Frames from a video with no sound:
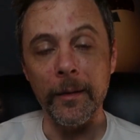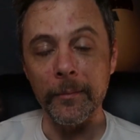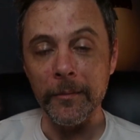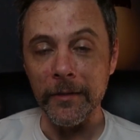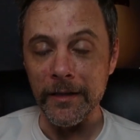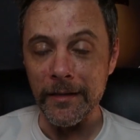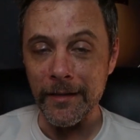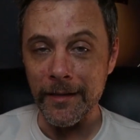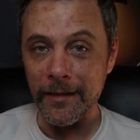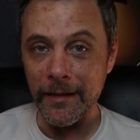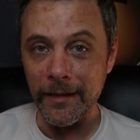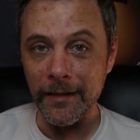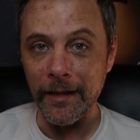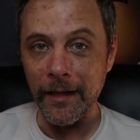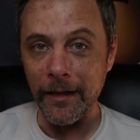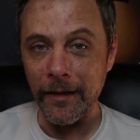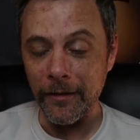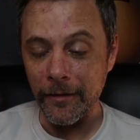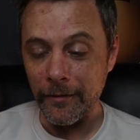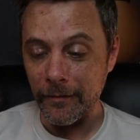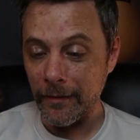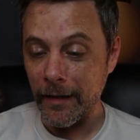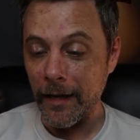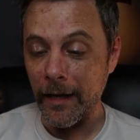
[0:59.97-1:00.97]
I'm going to sit
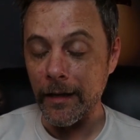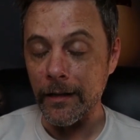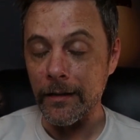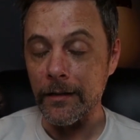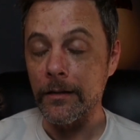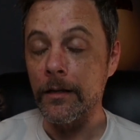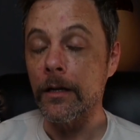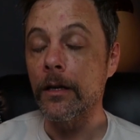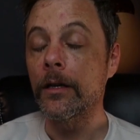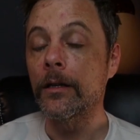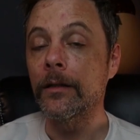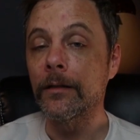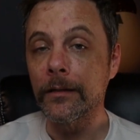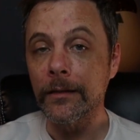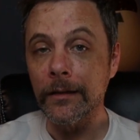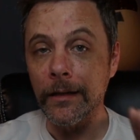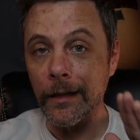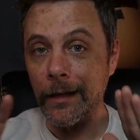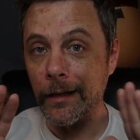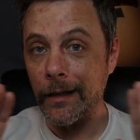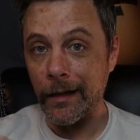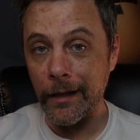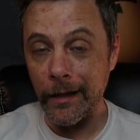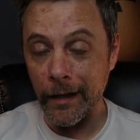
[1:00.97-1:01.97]
down and
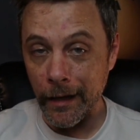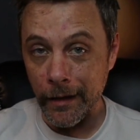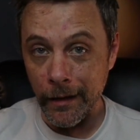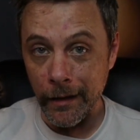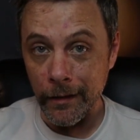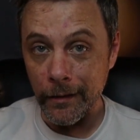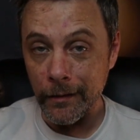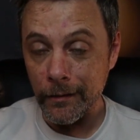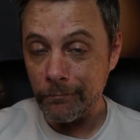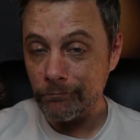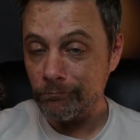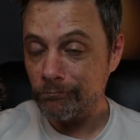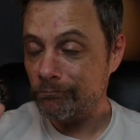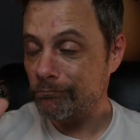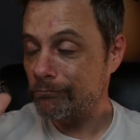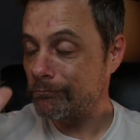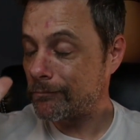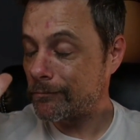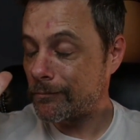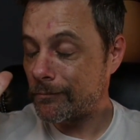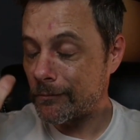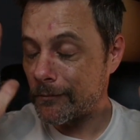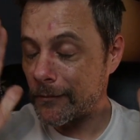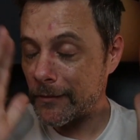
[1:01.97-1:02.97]
get it
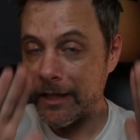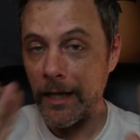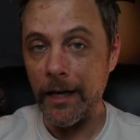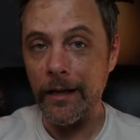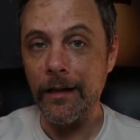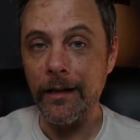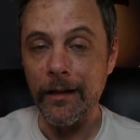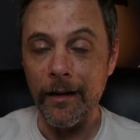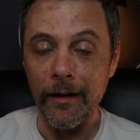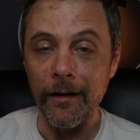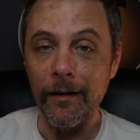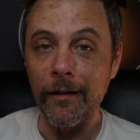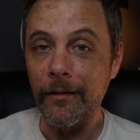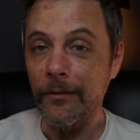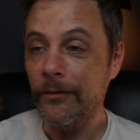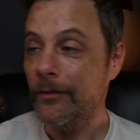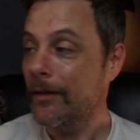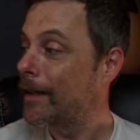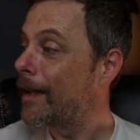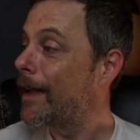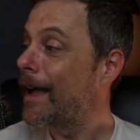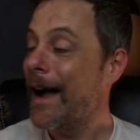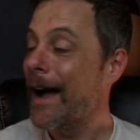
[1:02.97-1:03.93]
taken care of.